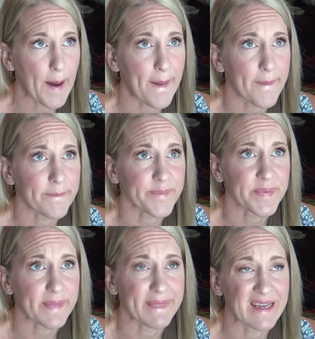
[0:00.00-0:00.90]

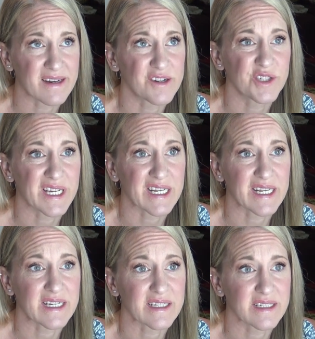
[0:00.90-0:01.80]
And
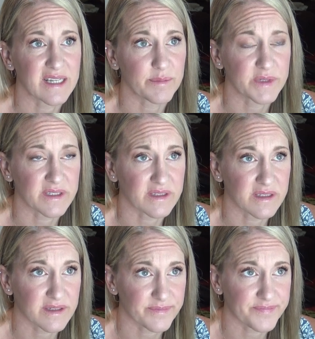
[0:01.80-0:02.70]
understanding and
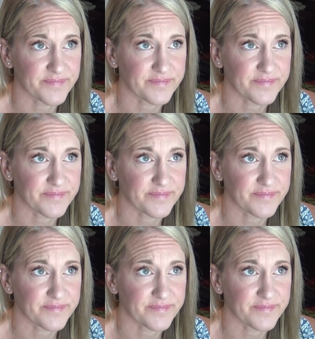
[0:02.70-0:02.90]
acceptance